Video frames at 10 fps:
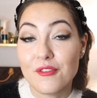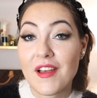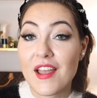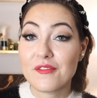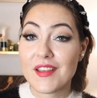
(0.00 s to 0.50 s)

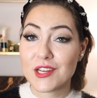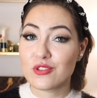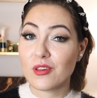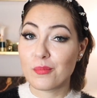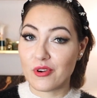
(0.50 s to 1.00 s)
Five
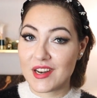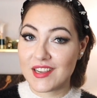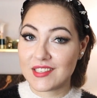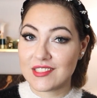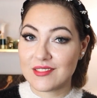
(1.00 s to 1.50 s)
actual
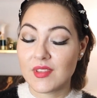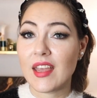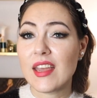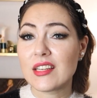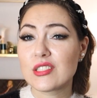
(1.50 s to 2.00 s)
products
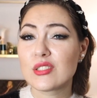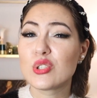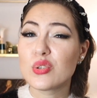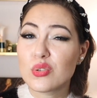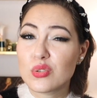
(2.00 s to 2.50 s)
and
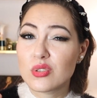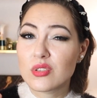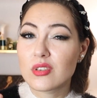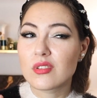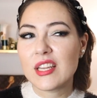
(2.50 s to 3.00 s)

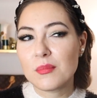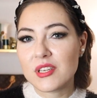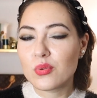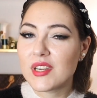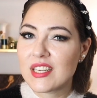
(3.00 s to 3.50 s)
two
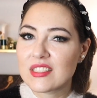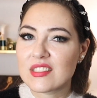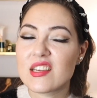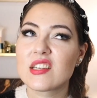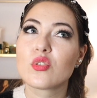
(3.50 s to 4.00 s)
in-betweens
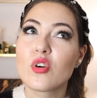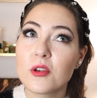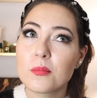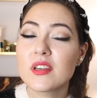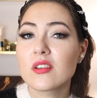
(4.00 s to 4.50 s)
that
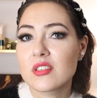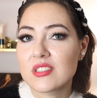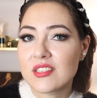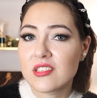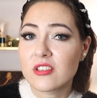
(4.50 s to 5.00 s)
could be
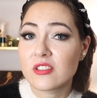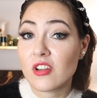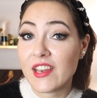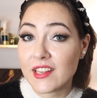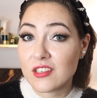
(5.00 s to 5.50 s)
considered
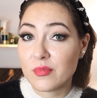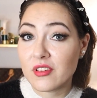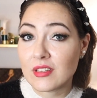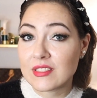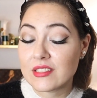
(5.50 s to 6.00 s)

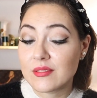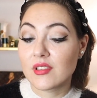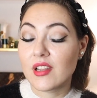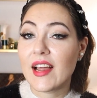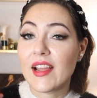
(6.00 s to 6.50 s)
collectibles,
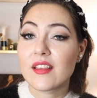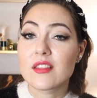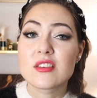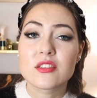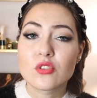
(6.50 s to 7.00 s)

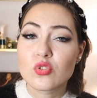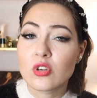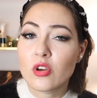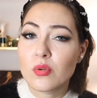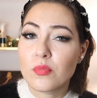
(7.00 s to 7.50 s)
like the snow
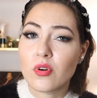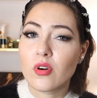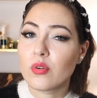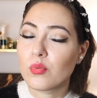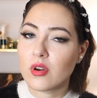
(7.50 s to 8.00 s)
globe
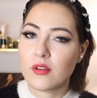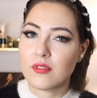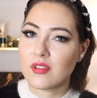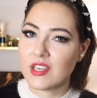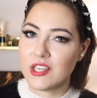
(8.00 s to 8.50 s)
or one
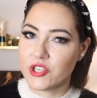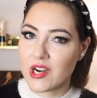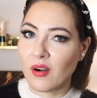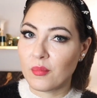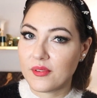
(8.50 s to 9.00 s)
of the key
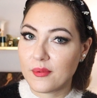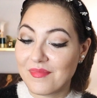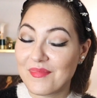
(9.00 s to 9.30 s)
charms.